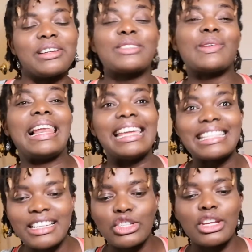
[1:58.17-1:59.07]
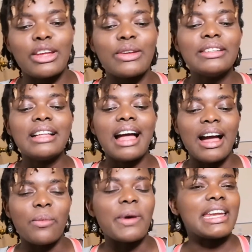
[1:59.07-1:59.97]
it's related to
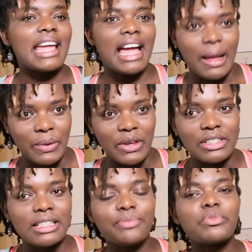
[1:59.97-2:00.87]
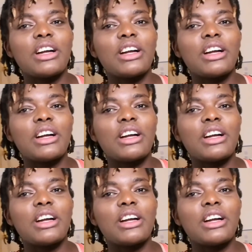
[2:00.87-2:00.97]
and when it happened.